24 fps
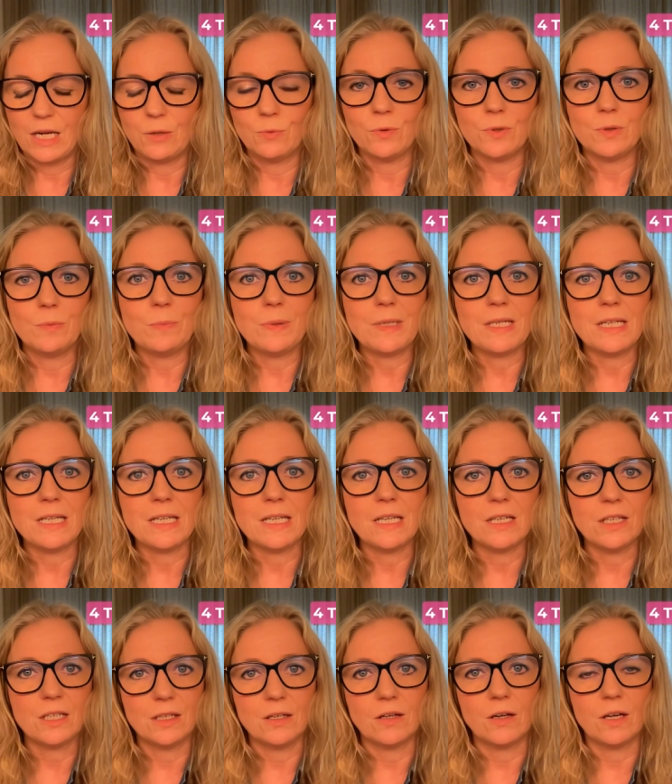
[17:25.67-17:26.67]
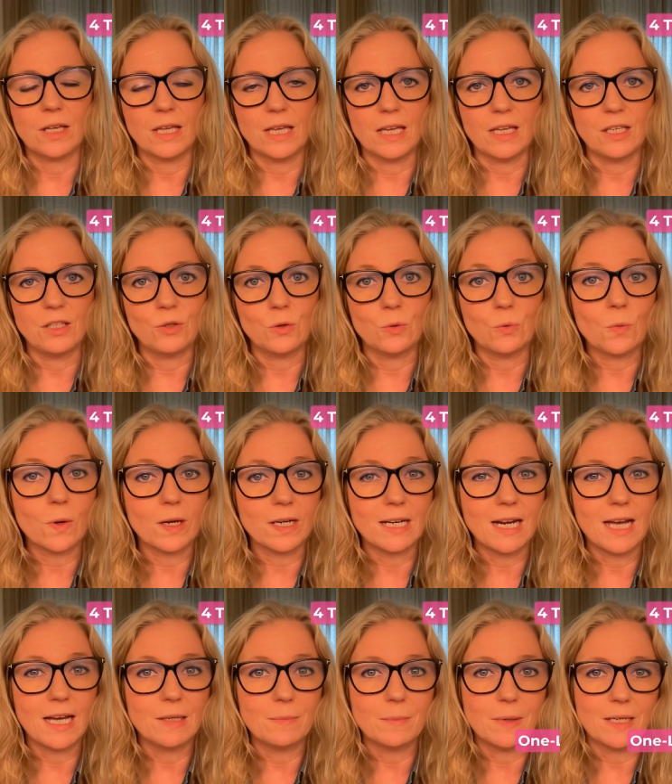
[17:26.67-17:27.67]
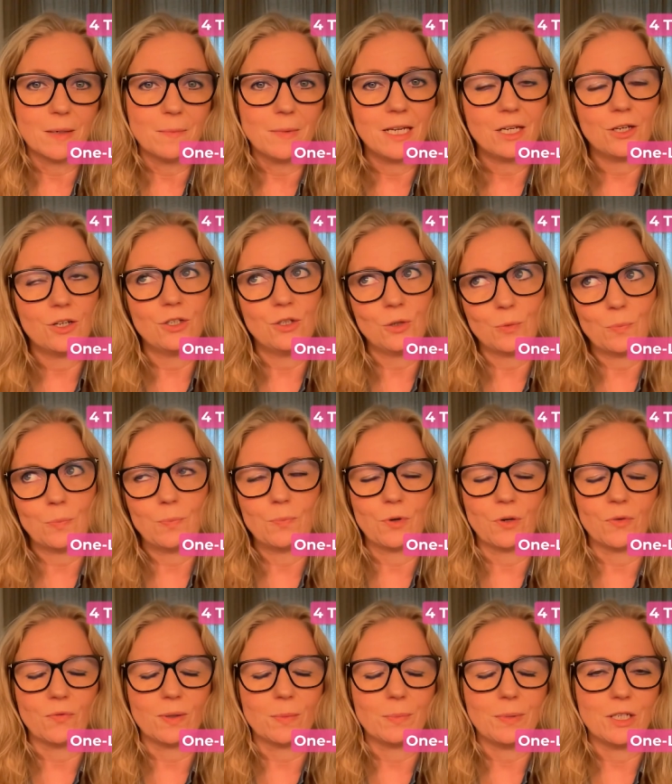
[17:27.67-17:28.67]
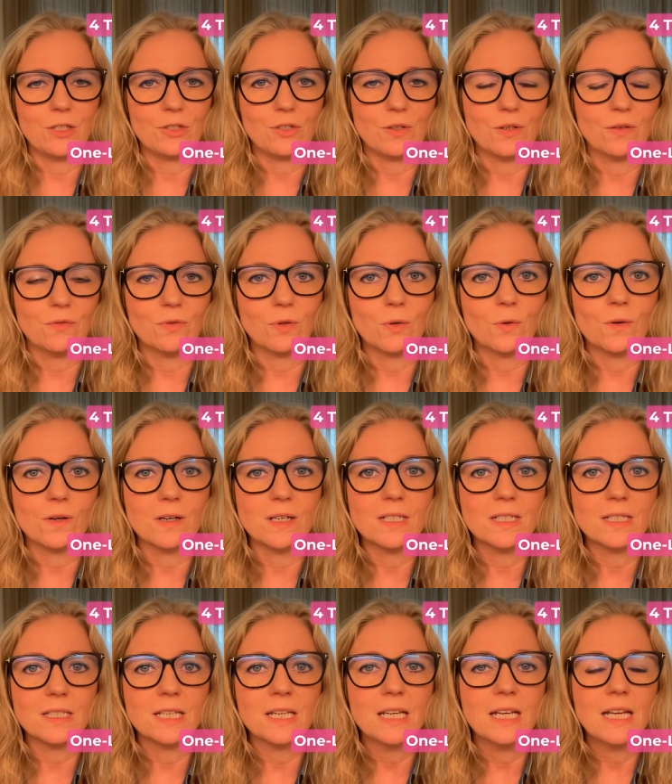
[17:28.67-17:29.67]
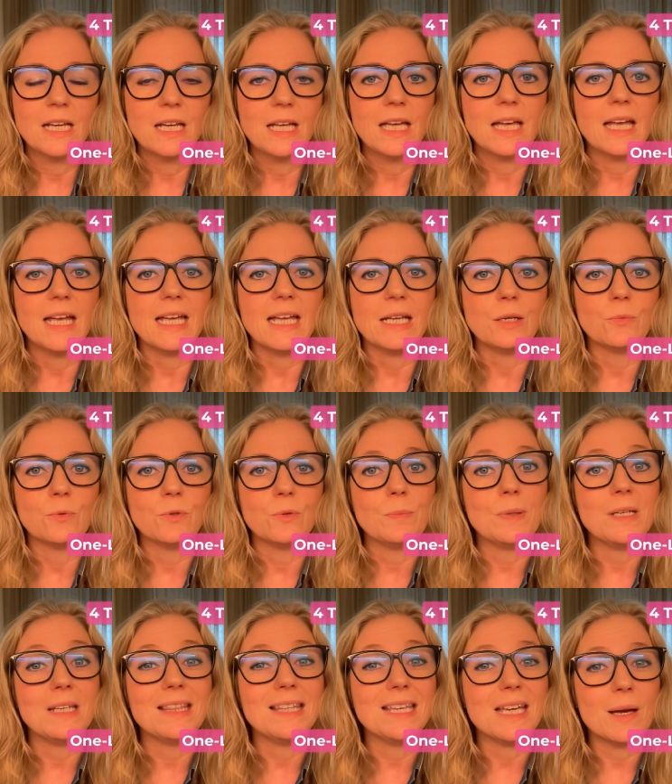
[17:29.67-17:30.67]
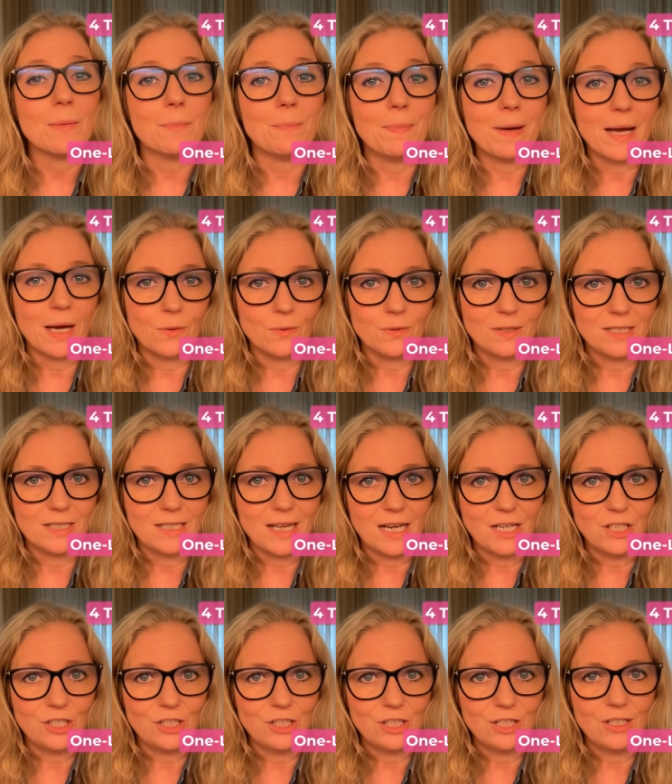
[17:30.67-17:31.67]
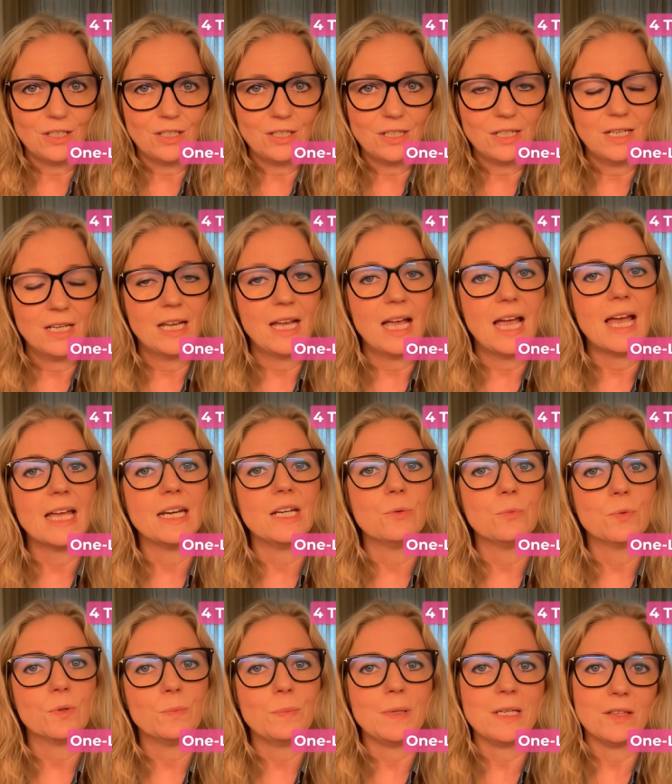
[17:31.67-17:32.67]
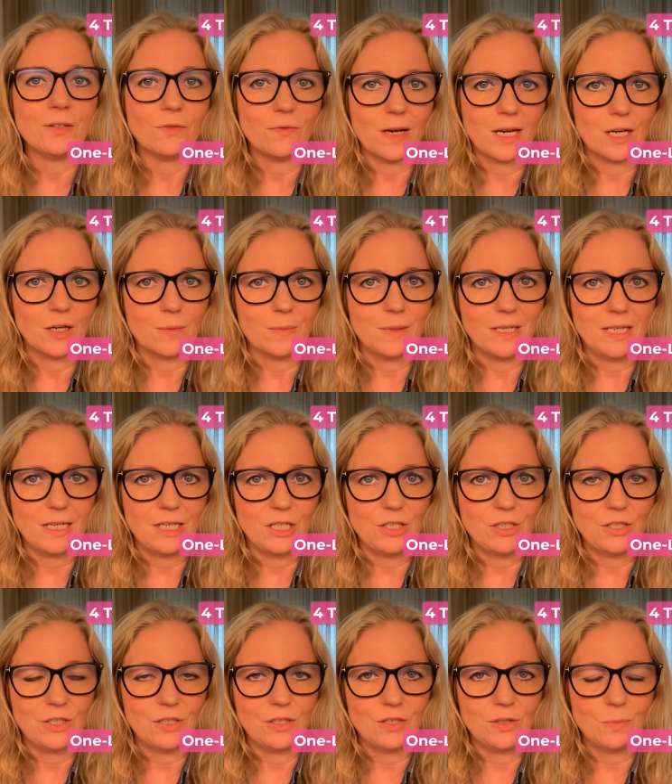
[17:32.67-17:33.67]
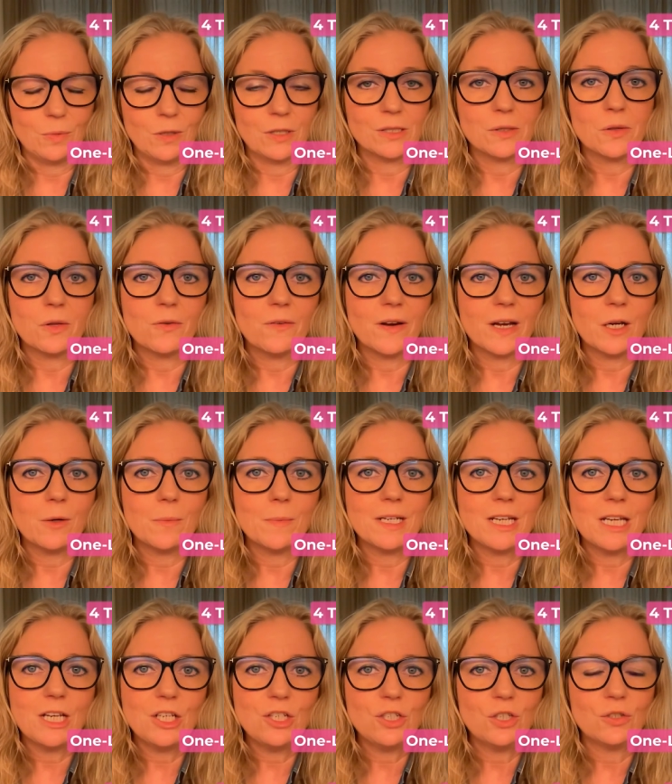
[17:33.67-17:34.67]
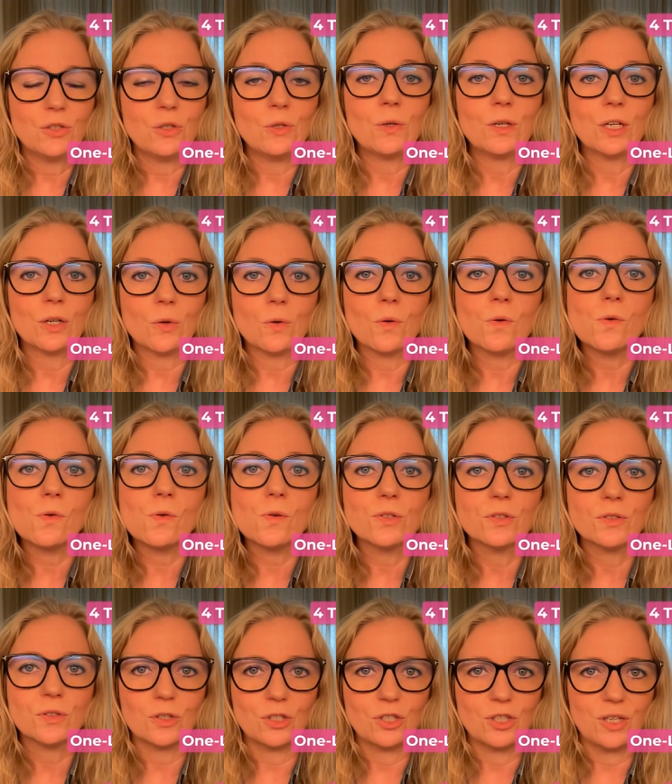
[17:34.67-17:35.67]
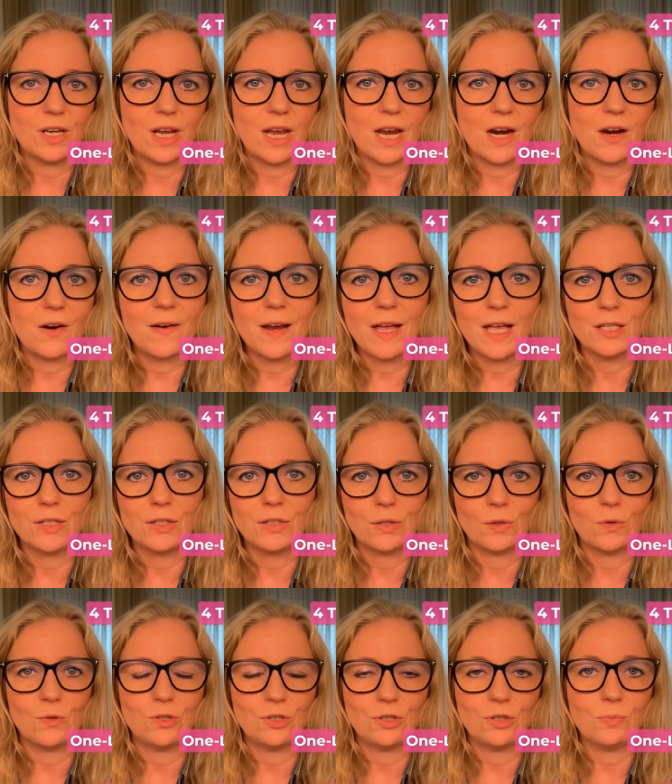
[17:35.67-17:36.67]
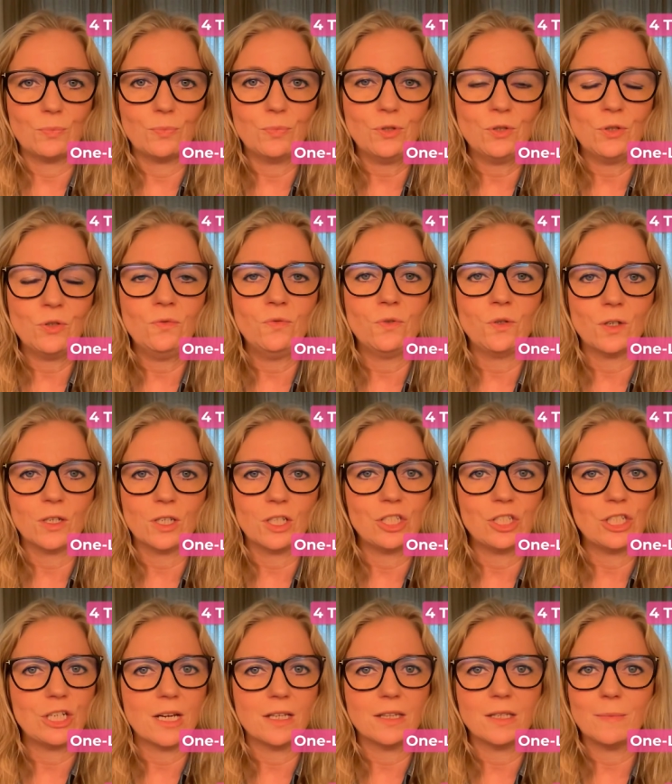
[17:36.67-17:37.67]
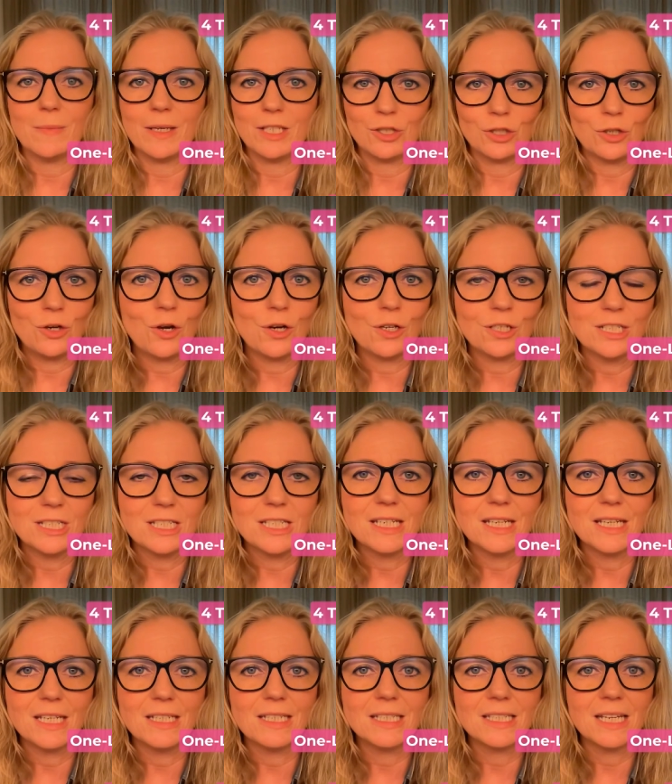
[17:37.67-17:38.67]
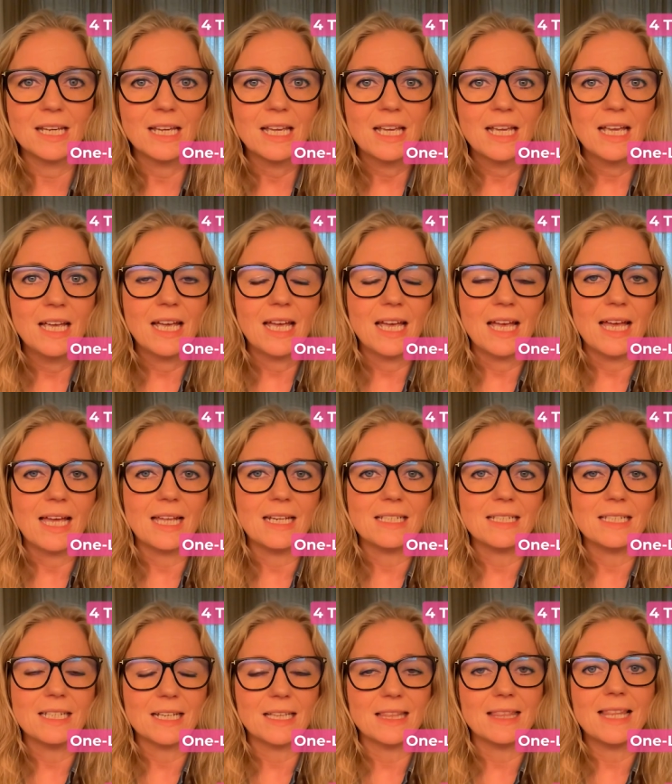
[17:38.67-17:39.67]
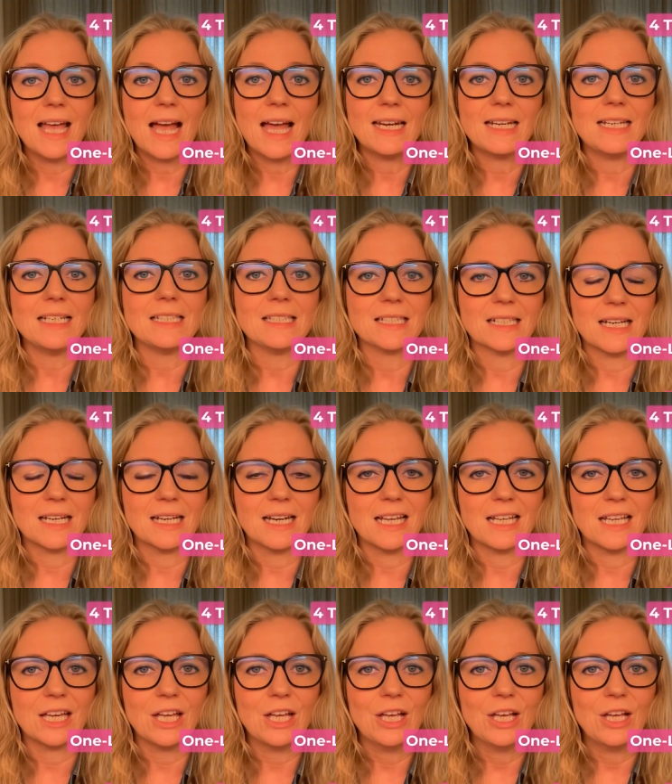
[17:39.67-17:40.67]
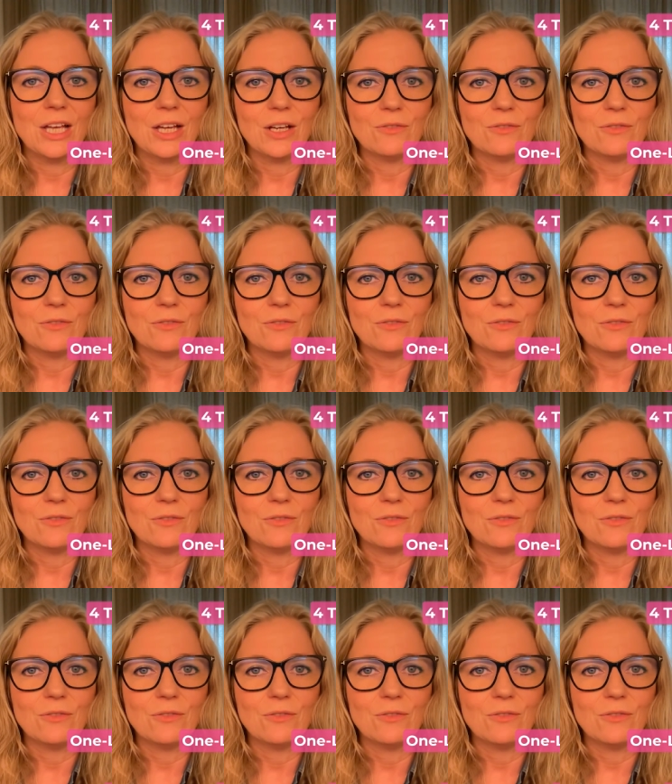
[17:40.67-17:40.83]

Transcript: it would be your one-line moneymaker, your profile picture, of course, it would be the about section, and it would be the recommendations. Because the recommendations you can also share as social proof, you could share them as content, and that is kind of